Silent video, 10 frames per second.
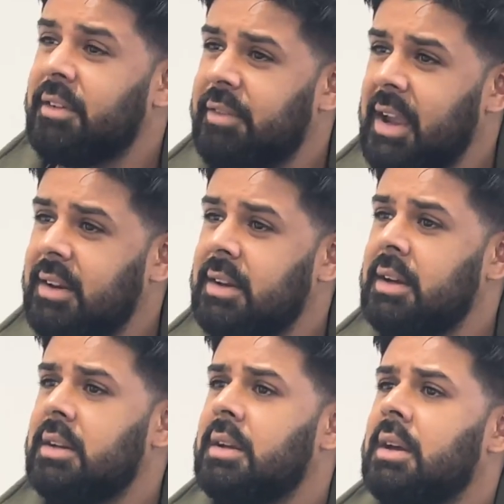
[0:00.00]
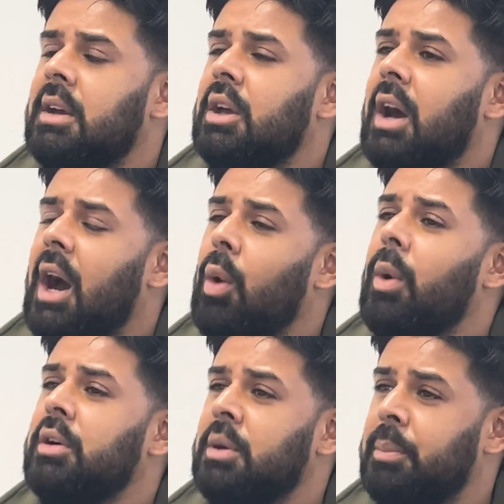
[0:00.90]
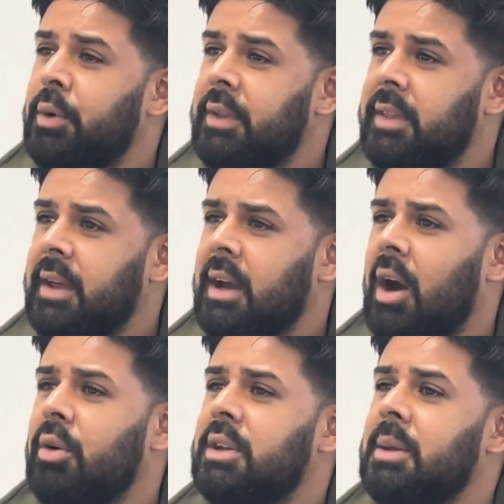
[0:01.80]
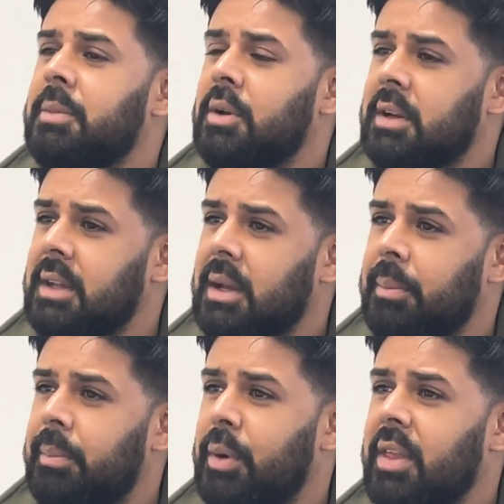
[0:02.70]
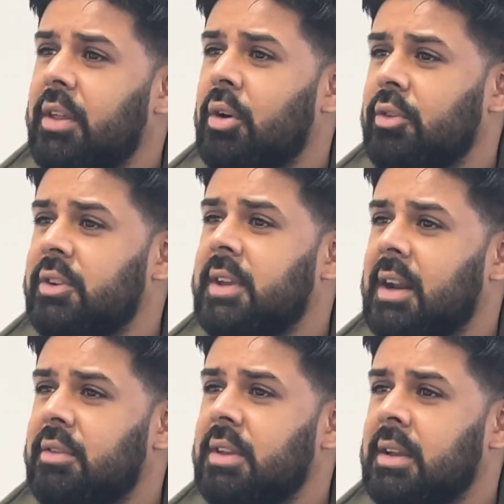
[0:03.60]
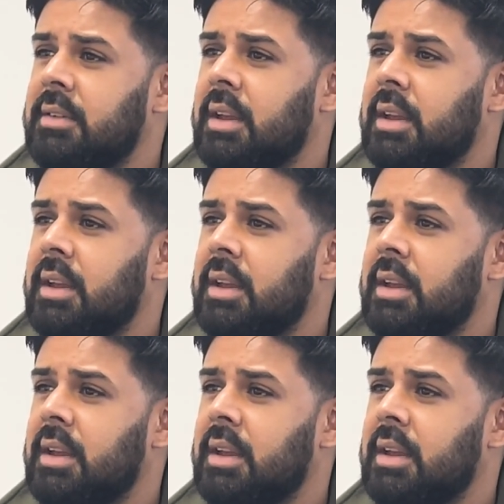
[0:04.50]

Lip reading: affected, how well you're breathing, how deep you can take a breath and all these kind of things.